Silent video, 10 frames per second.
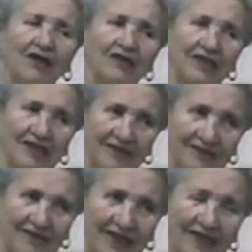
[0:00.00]
in the early
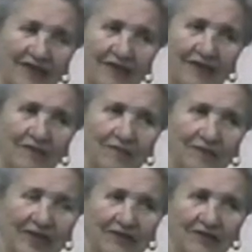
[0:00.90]
yes, days? I uh,
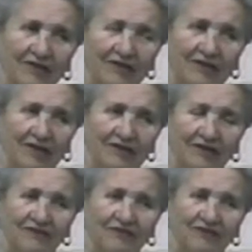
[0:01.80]
met a
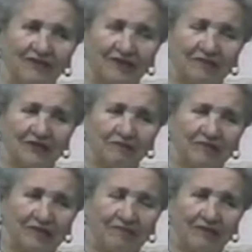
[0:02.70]
lot of famous
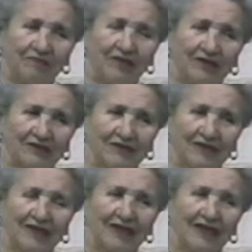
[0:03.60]
people, but
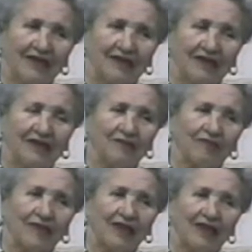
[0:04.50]
uh,